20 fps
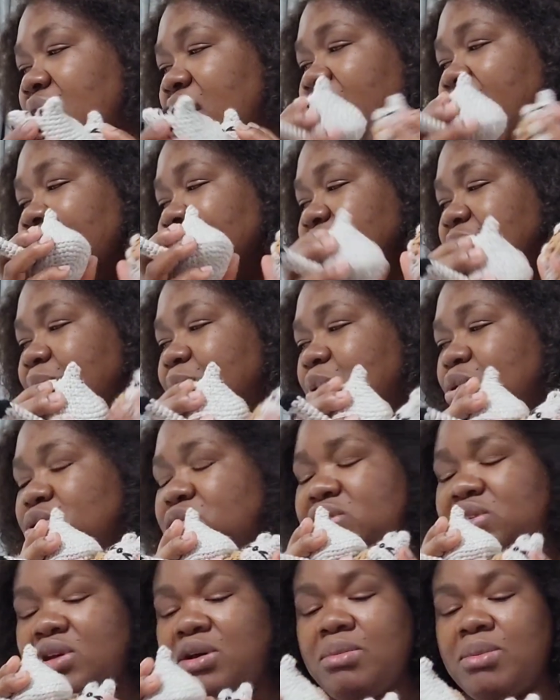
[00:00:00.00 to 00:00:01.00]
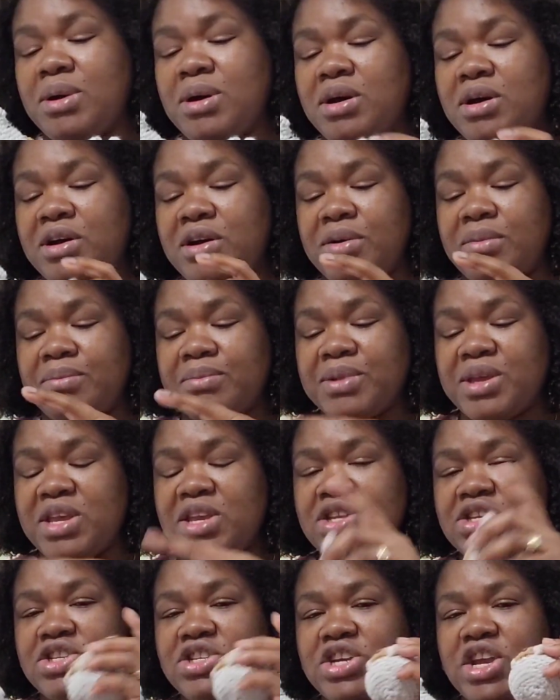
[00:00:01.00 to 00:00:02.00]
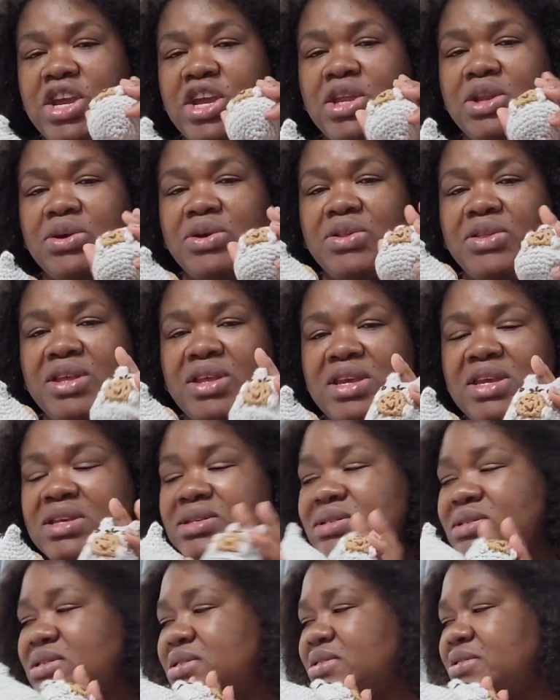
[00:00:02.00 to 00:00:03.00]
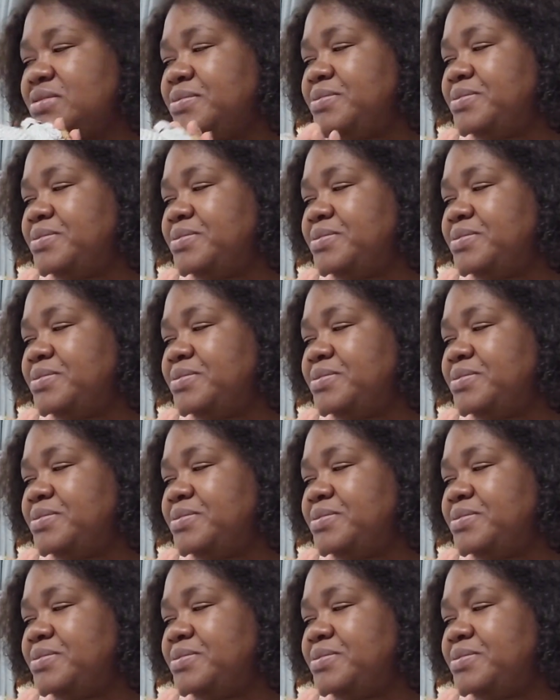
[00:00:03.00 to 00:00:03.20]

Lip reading: I have to put some keychain on these.